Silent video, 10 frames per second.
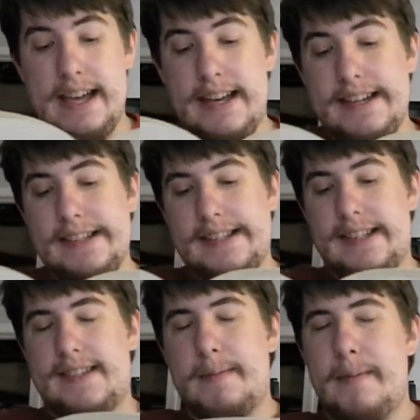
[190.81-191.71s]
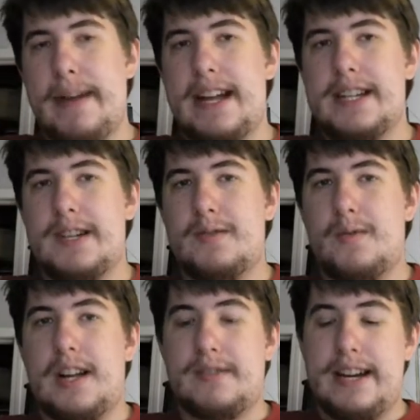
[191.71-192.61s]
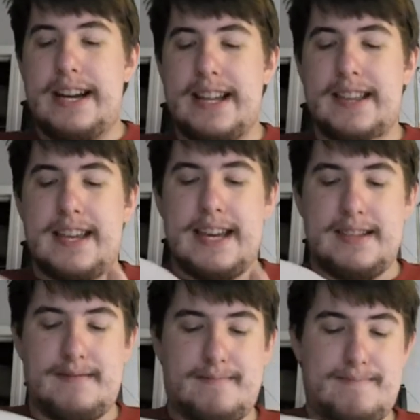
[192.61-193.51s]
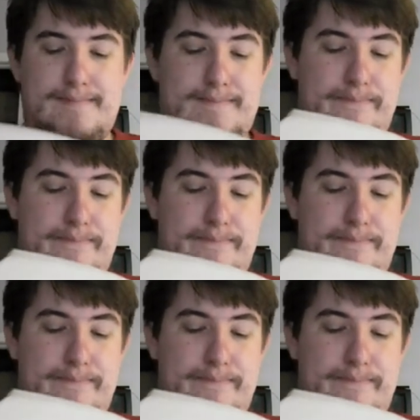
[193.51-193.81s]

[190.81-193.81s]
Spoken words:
and lets them imagine while reading that